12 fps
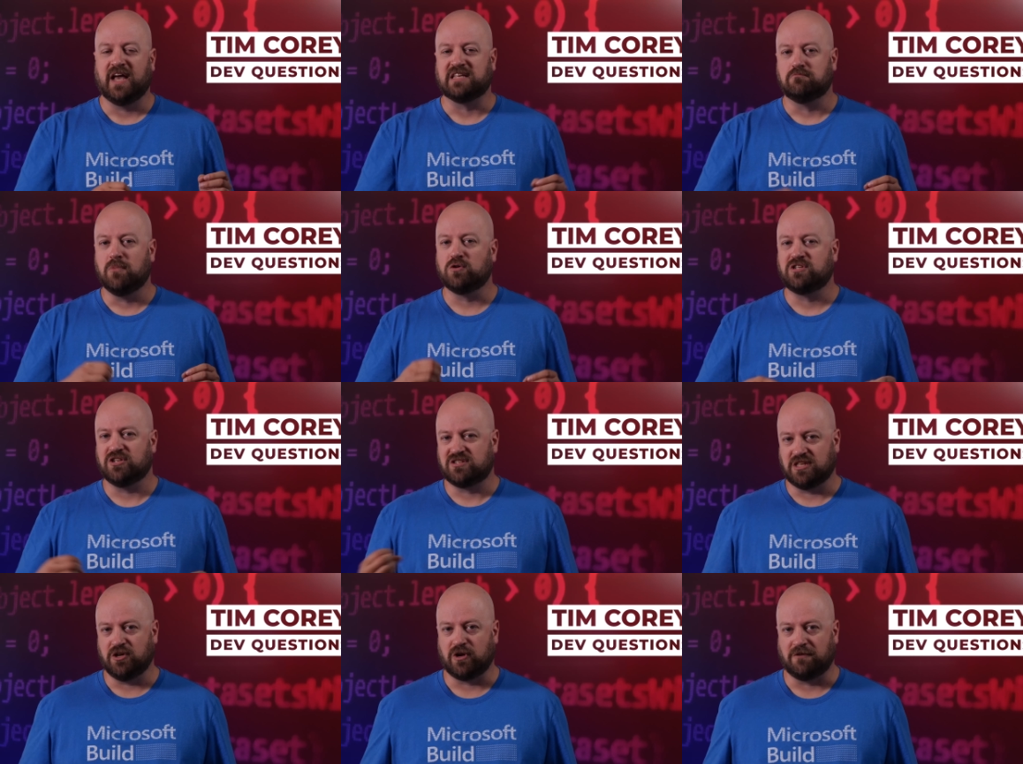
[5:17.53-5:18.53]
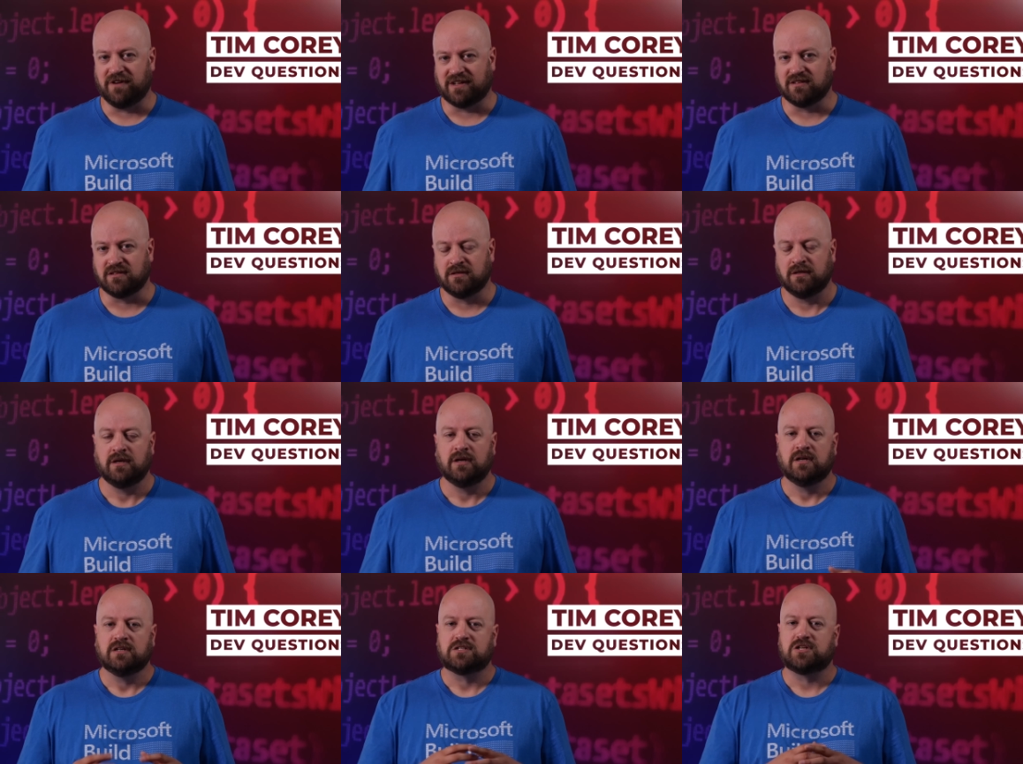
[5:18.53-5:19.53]
It's mostly just security fixes.
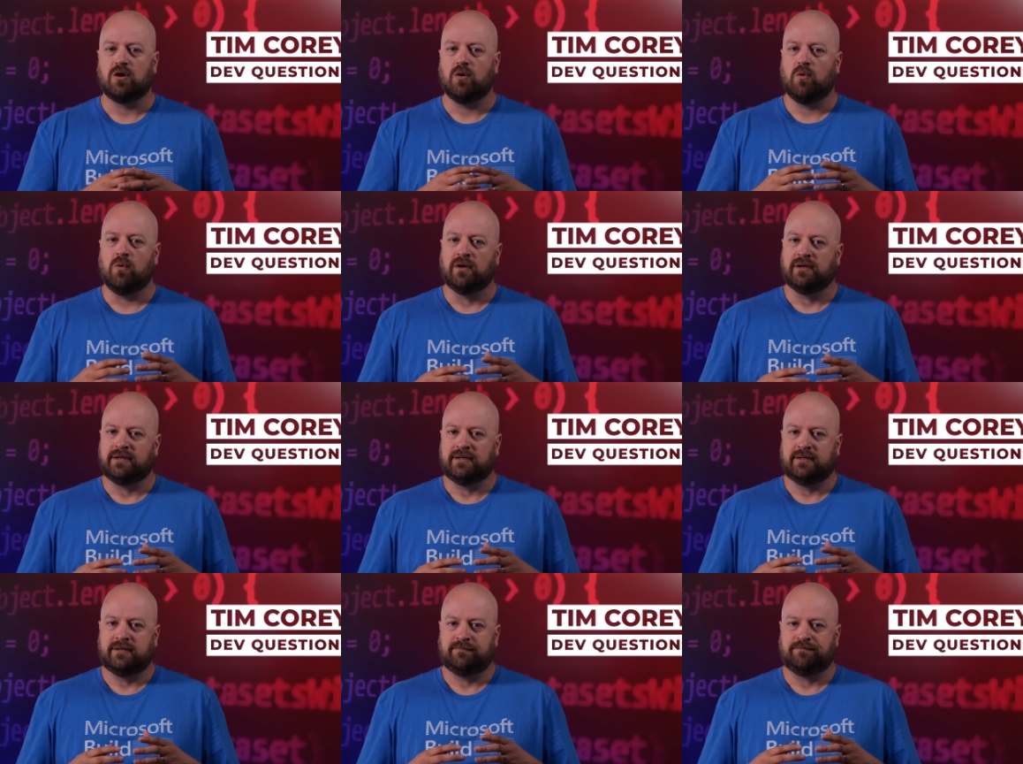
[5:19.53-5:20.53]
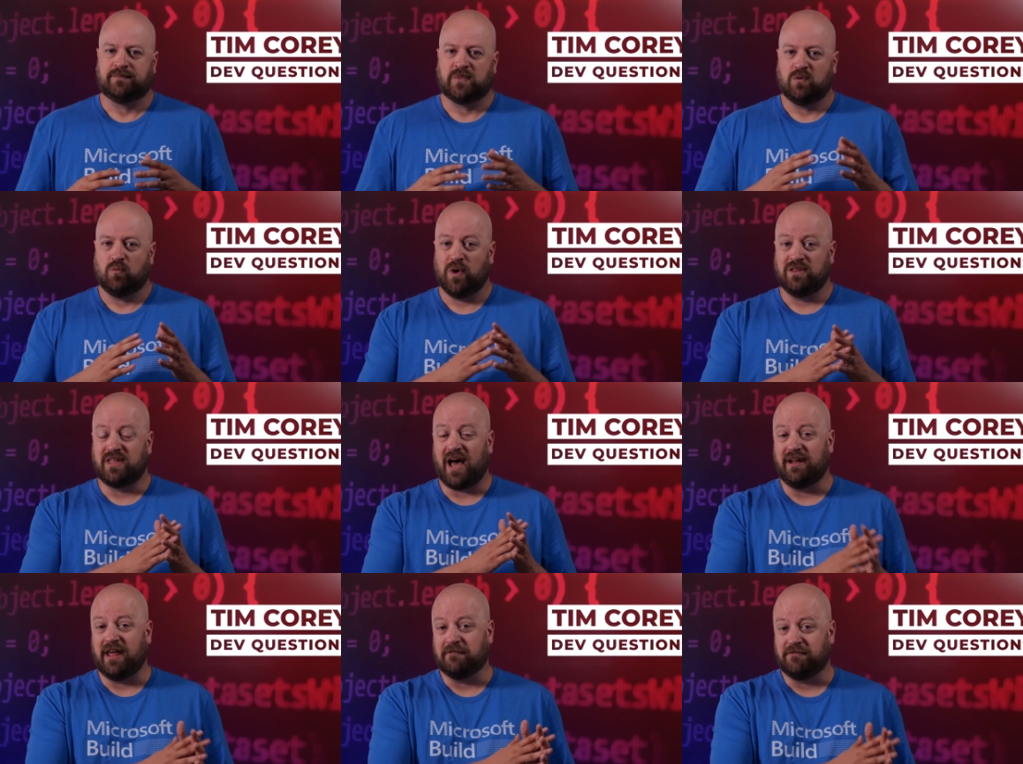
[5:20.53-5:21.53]
So with
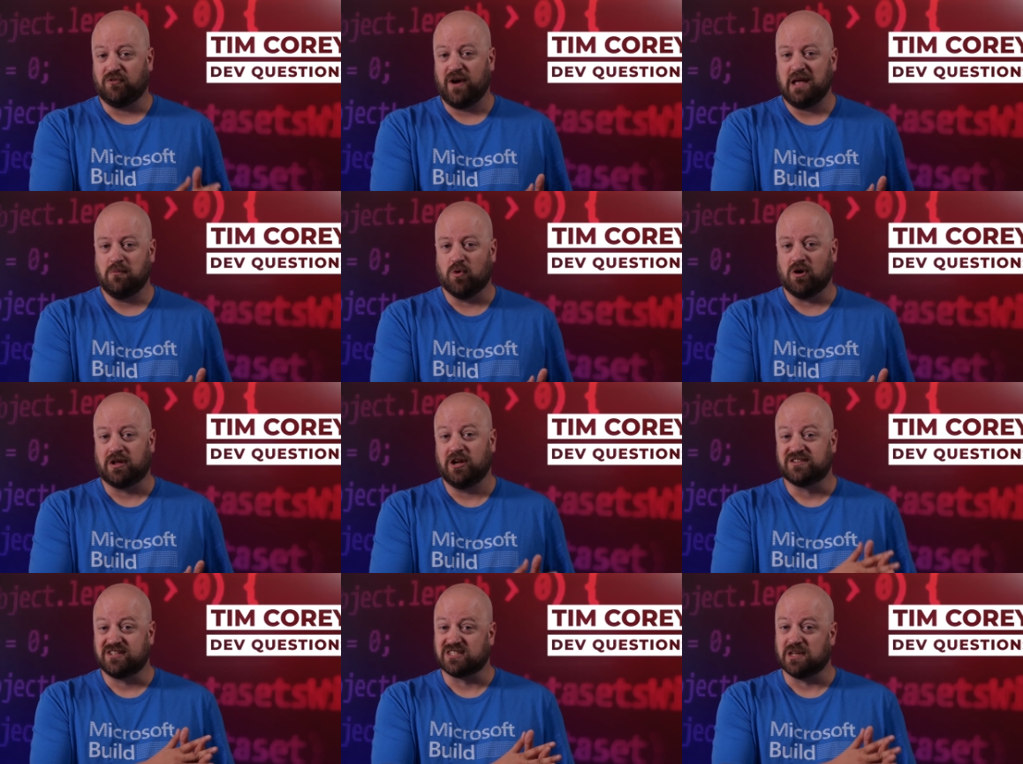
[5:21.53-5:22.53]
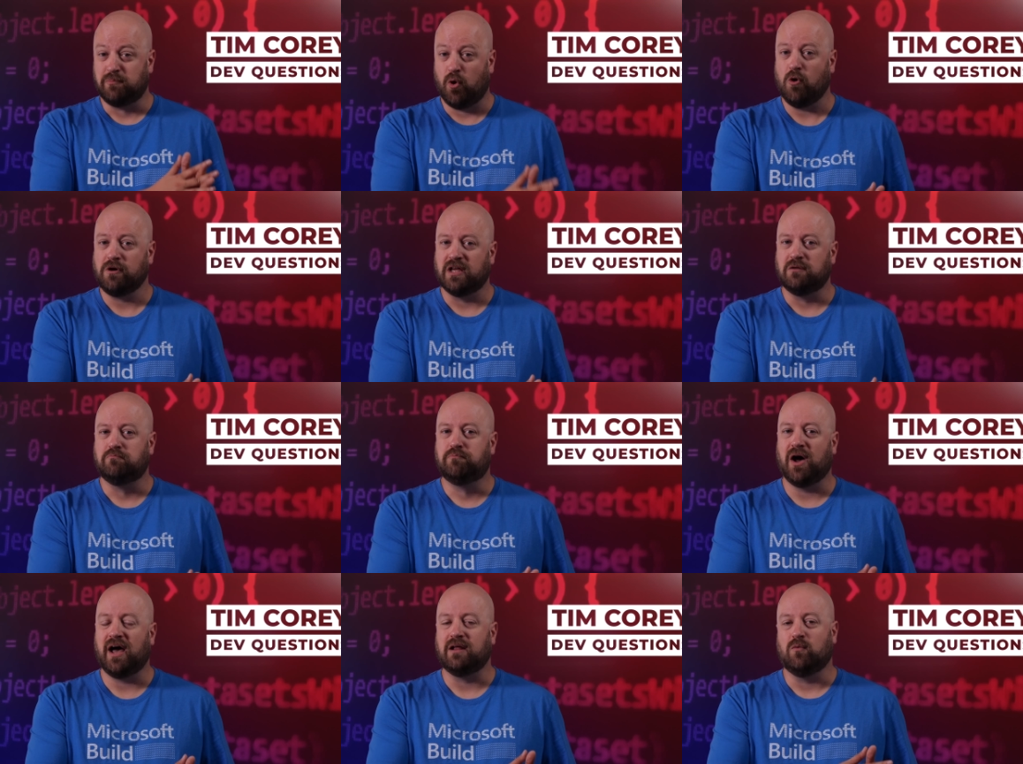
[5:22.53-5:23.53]
.NET Framework, you're still
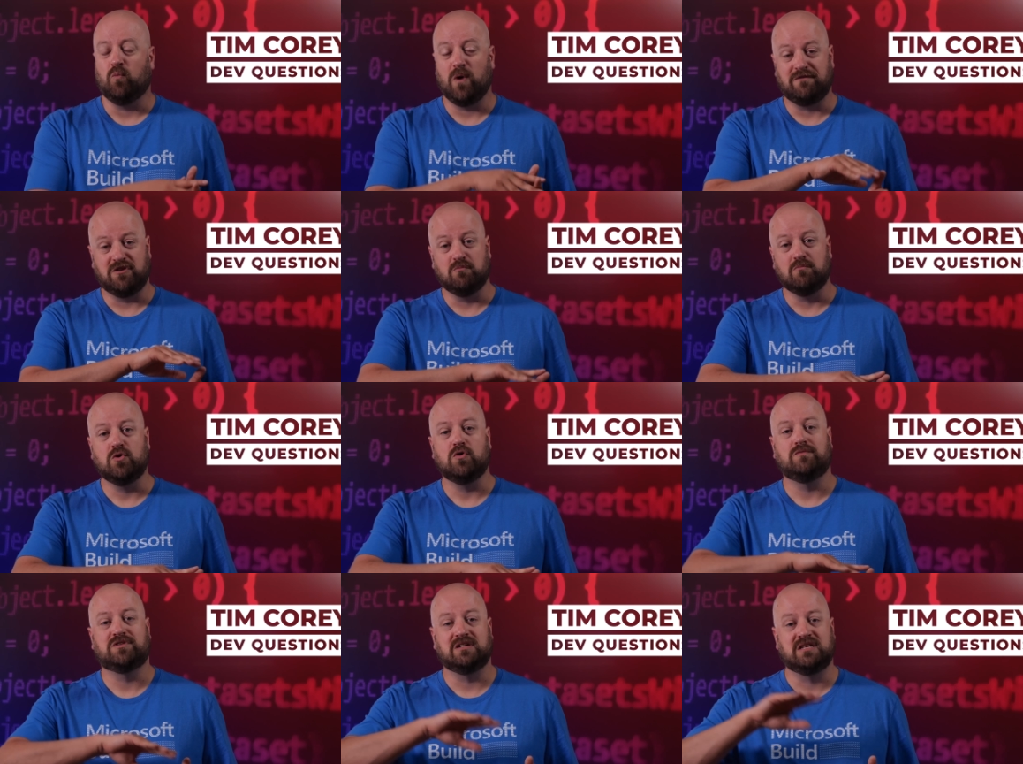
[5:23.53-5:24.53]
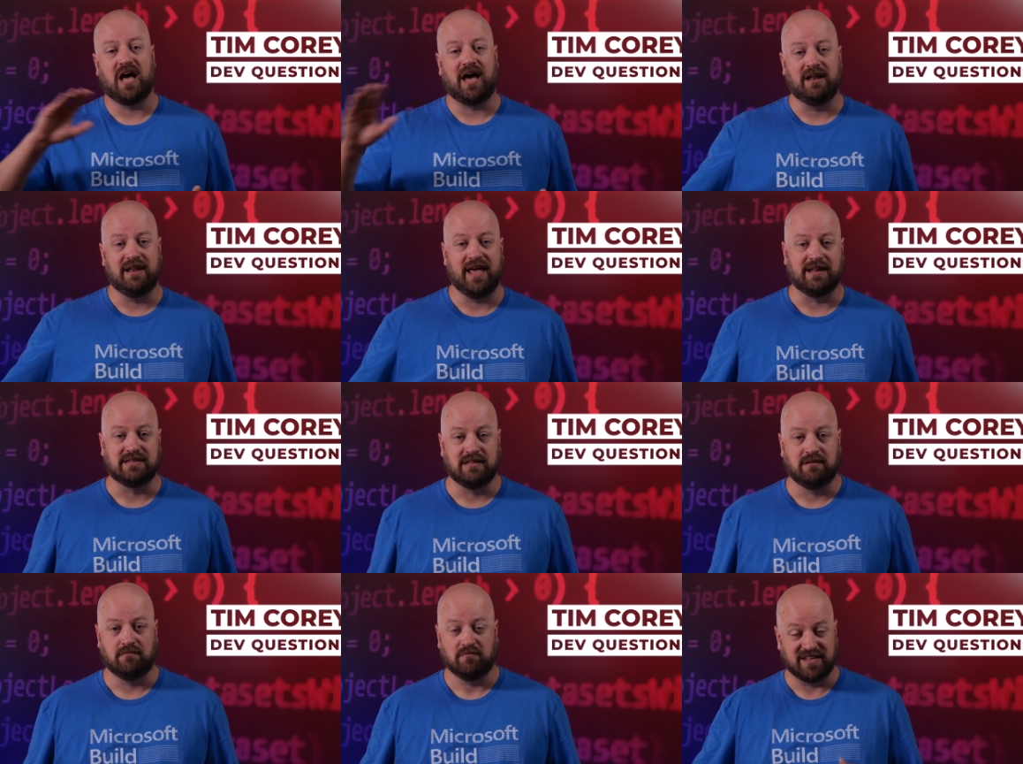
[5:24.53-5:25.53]
supported, but if you move to
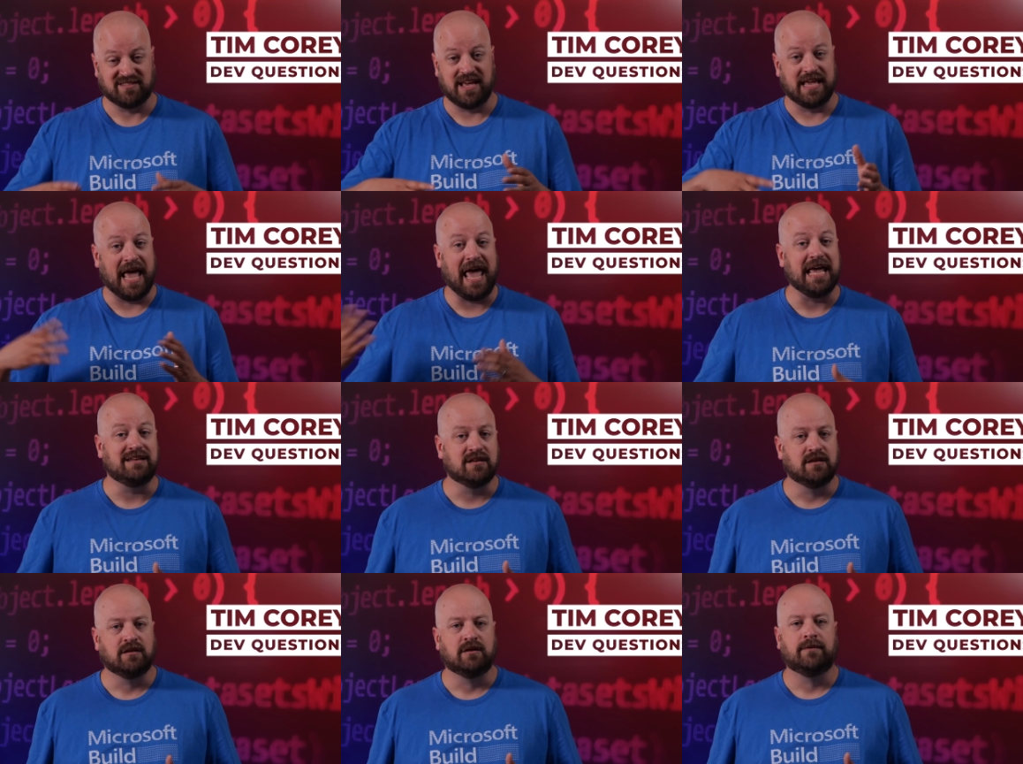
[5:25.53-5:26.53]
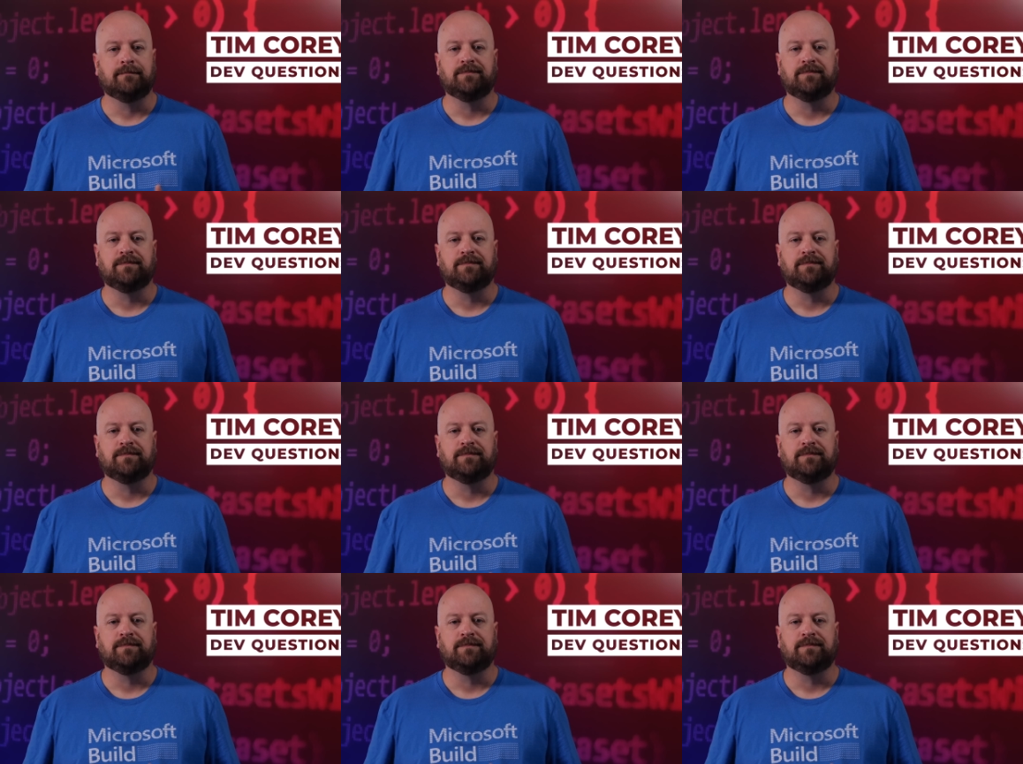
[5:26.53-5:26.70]
.NET, let's say 8,